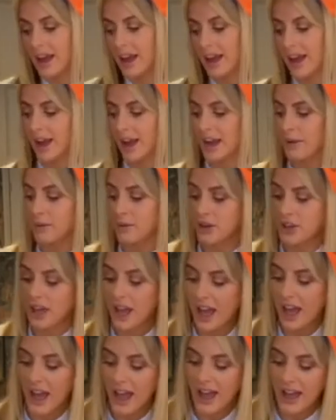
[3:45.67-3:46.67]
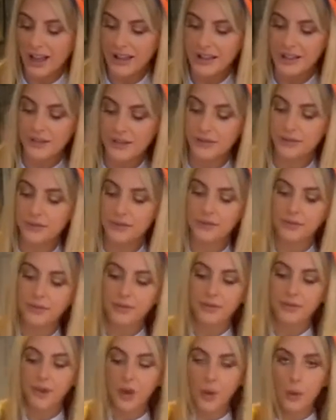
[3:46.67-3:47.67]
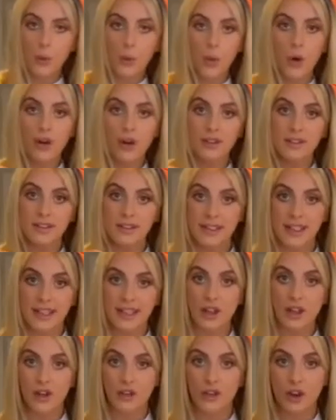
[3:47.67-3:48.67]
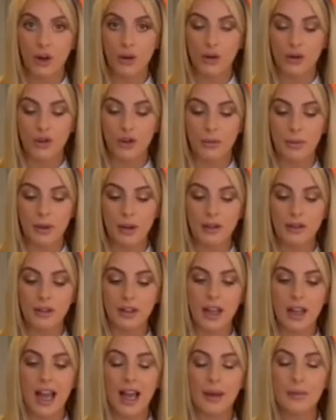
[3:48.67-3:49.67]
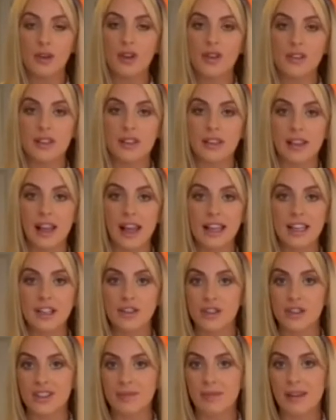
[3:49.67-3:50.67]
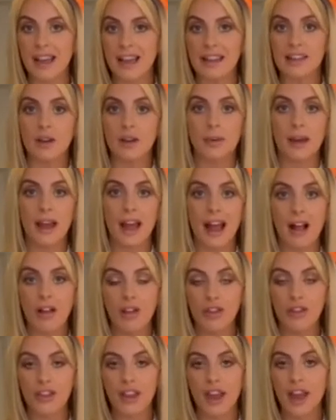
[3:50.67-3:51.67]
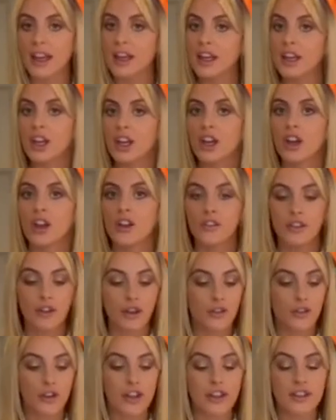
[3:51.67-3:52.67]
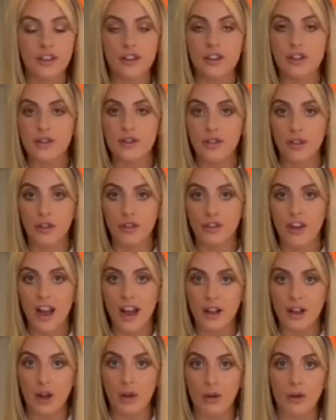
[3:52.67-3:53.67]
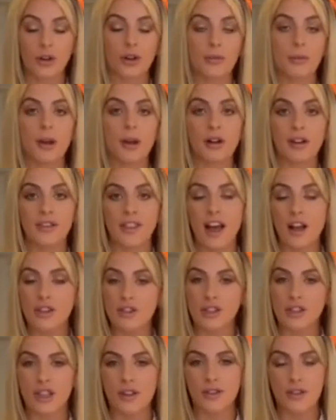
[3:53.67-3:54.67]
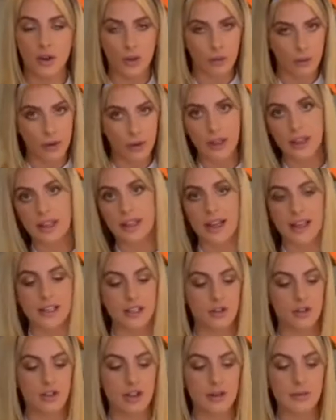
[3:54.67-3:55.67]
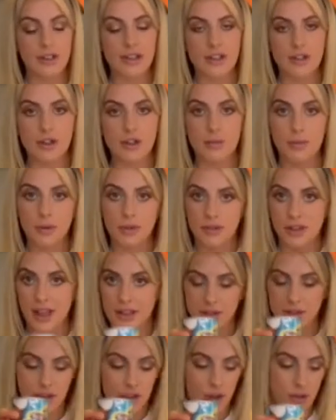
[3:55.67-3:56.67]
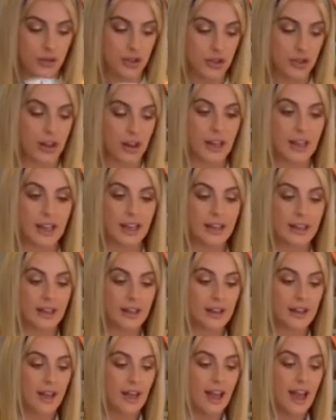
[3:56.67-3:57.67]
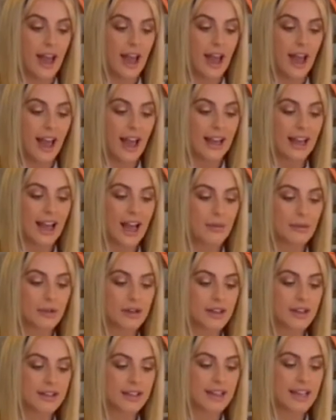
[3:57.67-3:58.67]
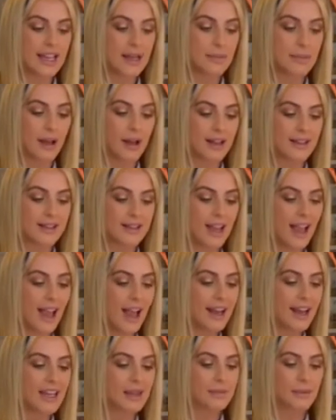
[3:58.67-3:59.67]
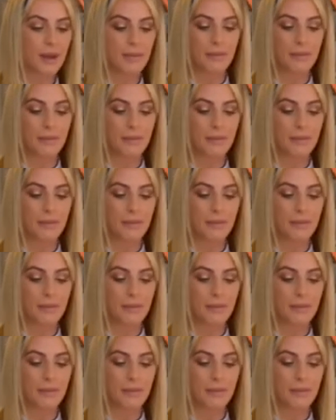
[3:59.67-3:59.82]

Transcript: And I'm going to add 1 tin of coconut milk. I'm using light just to make it a little bit healthier. Feel free to use full fat coconut milk, that'll just give you a really nice creamy soup, so that's going to go straight in. I am going to keep a tiny bit